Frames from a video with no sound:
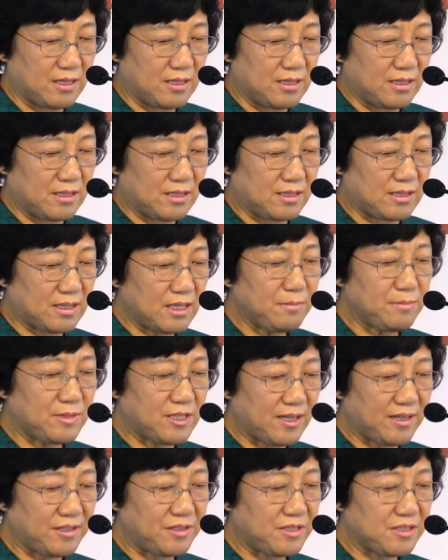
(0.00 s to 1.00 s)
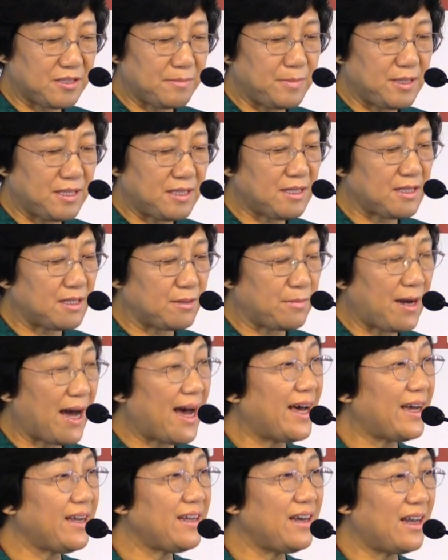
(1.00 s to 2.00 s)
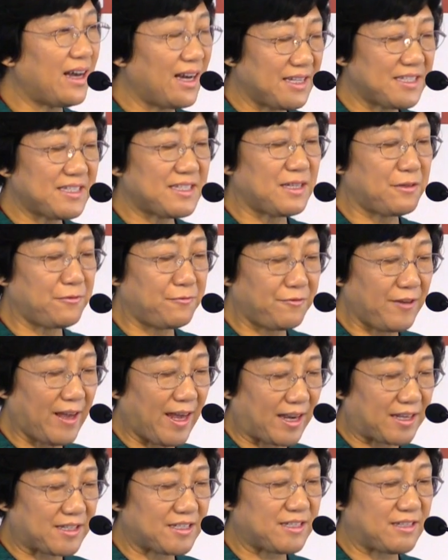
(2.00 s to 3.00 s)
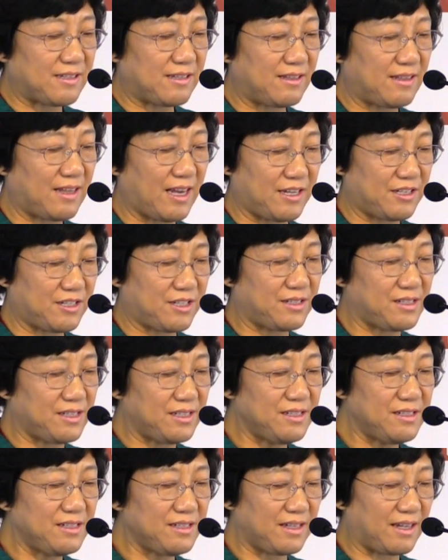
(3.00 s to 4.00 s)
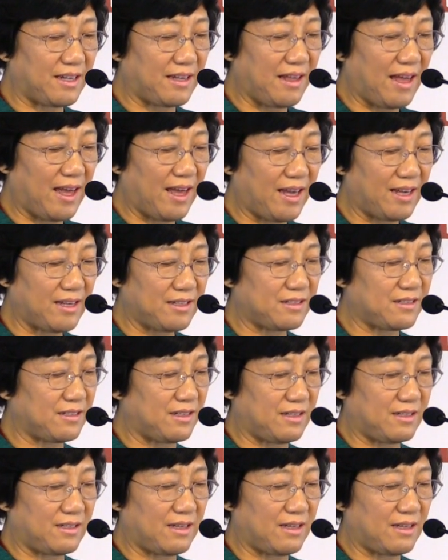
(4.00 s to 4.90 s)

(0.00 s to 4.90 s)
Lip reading: Some Chinese media highlights the fact that India had